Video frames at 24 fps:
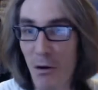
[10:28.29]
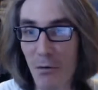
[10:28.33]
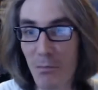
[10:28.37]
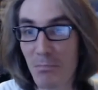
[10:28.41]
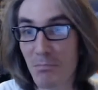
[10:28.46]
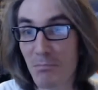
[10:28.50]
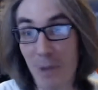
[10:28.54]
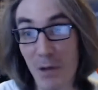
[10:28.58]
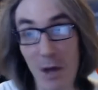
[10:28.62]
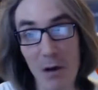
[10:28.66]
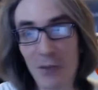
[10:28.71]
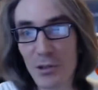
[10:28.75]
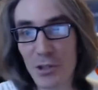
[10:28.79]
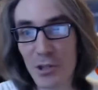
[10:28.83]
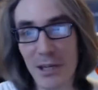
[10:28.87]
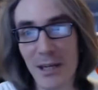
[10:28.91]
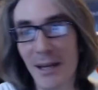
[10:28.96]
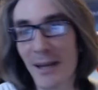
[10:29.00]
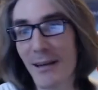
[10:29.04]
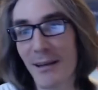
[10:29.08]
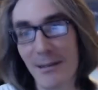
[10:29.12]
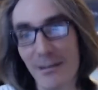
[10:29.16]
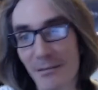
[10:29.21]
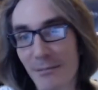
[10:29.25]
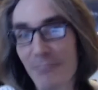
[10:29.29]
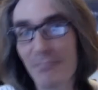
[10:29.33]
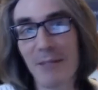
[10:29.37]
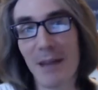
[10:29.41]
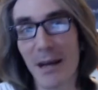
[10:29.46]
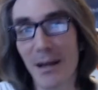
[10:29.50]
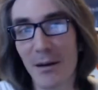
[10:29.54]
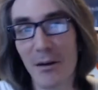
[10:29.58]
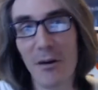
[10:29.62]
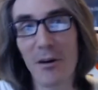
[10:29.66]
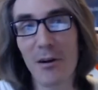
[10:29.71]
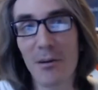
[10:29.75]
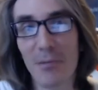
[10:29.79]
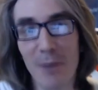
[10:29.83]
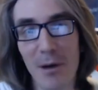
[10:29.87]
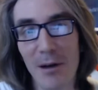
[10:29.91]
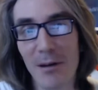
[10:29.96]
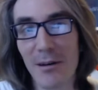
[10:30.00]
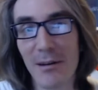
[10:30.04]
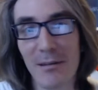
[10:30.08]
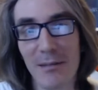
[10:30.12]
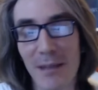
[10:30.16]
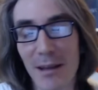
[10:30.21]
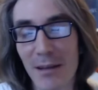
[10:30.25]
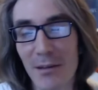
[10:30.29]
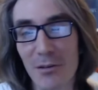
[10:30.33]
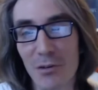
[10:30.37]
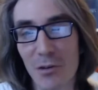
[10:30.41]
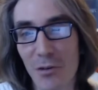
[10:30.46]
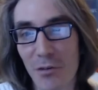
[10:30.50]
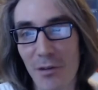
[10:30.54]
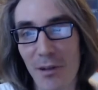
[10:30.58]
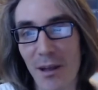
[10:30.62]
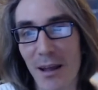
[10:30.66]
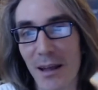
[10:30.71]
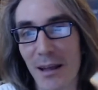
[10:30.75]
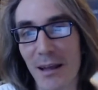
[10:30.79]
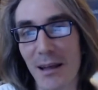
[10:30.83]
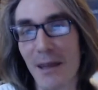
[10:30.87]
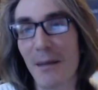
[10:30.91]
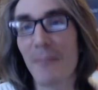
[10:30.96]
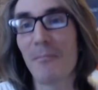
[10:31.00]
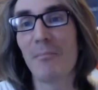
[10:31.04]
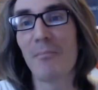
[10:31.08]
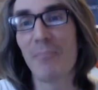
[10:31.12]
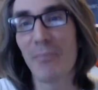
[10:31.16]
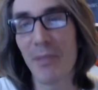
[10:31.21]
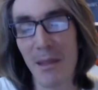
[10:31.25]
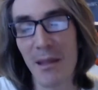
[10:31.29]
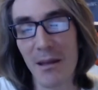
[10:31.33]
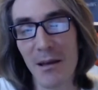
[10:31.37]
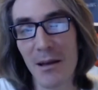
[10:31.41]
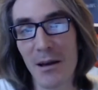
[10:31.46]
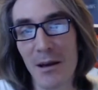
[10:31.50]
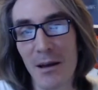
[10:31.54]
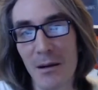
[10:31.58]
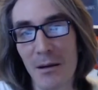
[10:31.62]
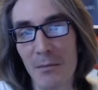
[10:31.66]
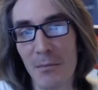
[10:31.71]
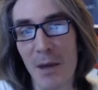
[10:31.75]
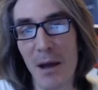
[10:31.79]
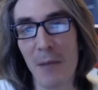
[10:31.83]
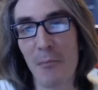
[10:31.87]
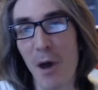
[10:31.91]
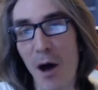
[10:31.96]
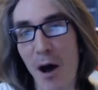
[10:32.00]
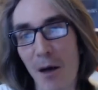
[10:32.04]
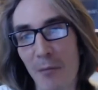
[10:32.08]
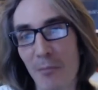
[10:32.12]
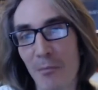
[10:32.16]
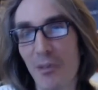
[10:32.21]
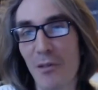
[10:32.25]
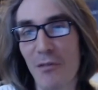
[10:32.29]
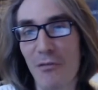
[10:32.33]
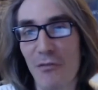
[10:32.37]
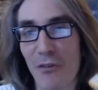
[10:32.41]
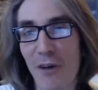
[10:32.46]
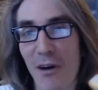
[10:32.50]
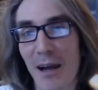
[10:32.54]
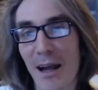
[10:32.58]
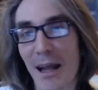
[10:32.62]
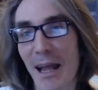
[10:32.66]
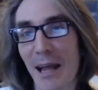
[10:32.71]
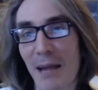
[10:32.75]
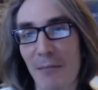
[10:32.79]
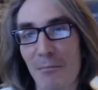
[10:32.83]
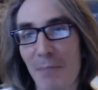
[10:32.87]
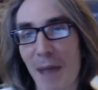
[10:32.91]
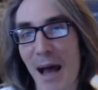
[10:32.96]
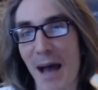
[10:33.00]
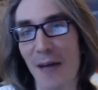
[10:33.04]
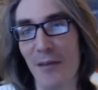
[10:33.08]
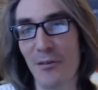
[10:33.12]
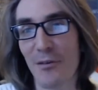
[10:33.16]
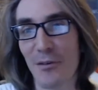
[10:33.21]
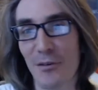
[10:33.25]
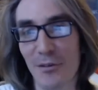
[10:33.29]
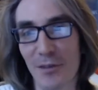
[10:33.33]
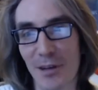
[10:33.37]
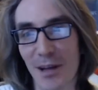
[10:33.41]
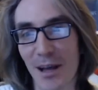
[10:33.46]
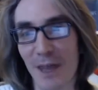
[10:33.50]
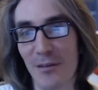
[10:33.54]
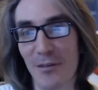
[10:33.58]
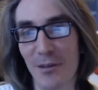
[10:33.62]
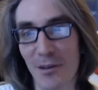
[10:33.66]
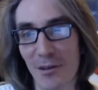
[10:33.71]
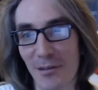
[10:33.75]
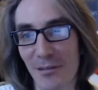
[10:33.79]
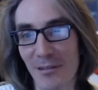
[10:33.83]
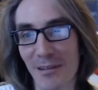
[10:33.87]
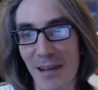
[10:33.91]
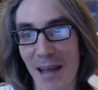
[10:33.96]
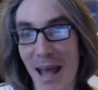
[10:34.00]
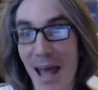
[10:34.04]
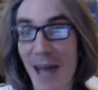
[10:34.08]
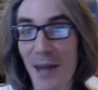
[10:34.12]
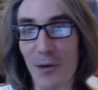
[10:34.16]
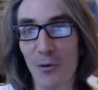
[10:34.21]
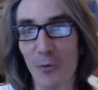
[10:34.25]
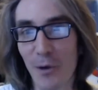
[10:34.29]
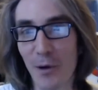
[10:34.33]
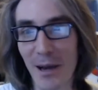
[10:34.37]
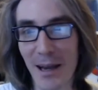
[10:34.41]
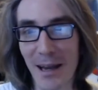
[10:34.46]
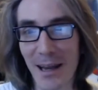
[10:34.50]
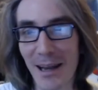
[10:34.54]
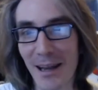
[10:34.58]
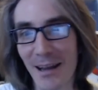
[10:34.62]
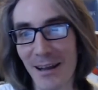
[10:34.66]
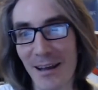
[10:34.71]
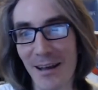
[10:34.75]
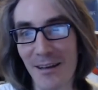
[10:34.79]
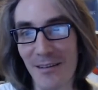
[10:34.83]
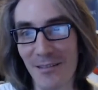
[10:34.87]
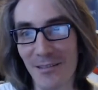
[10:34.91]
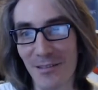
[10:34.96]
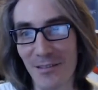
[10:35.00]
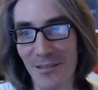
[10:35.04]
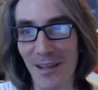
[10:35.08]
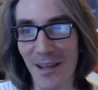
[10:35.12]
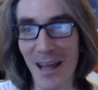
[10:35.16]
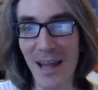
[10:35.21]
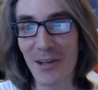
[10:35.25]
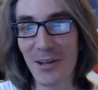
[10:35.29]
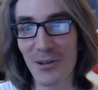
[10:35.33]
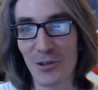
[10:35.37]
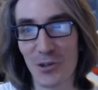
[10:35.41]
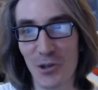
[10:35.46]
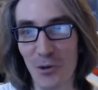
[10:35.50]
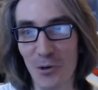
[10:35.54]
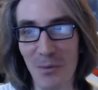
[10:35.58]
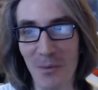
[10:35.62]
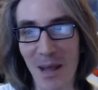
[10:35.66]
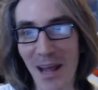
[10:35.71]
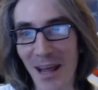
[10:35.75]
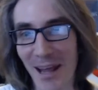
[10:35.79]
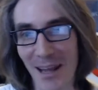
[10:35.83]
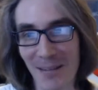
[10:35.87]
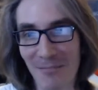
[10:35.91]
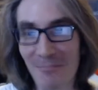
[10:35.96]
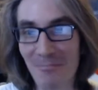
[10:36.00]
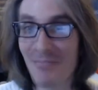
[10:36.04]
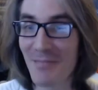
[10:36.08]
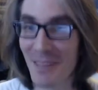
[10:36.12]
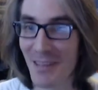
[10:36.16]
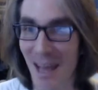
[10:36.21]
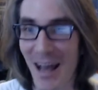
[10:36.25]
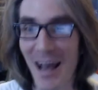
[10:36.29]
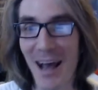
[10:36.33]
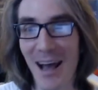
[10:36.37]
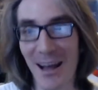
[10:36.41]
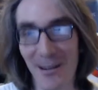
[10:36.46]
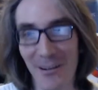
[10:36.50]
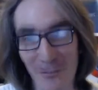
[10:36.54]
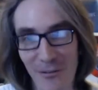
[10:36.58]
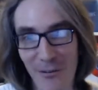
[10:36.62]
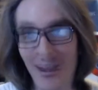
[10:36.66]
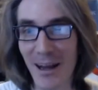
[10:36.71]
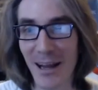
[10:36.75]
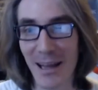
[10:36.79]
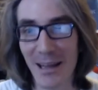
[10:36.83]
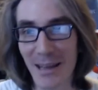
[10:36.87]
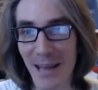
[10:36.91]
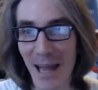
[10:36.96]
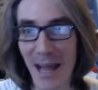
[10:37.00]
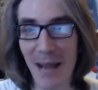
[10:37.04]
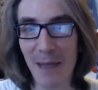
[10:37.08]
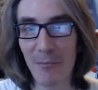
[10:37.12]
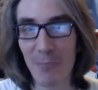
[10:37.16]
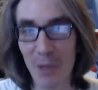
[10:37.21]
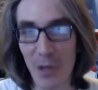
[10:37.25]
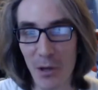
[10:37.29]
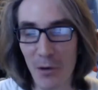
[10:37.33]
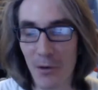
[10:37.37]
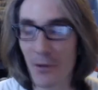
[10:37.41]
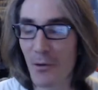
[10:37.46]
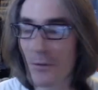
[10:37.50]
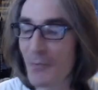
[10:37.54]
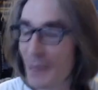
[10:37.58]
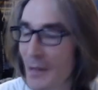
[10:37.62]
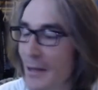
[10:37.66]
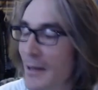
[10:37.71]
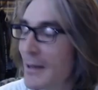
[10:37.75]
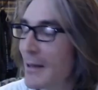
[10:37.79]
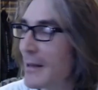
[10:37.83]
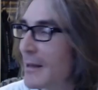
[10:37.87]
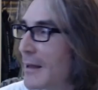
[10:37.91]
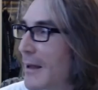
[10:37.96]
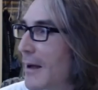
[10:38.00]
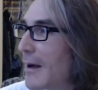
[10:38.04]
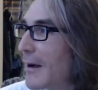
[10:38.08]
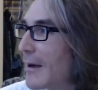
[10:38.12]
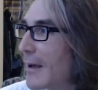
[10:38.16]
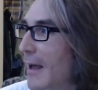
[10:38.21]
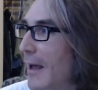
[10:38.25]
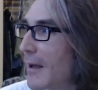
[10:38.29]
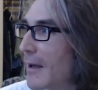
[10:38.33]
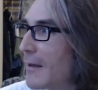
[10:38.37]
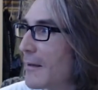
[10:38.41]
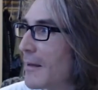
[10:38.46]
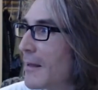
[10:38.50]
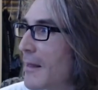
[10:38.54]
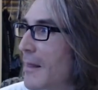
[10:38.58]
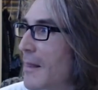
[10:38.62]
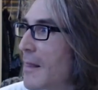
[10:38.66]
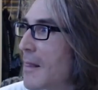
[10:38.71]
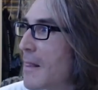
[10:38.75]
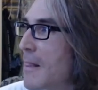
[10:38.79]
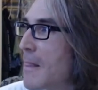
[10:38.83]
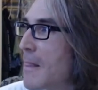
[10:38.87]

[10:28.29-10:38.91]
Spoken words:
No, she didn't. I heard about it. It just like my mom's fucking bastard cousin Henry Saint Germain. Yeah, I fucking named you. Okay.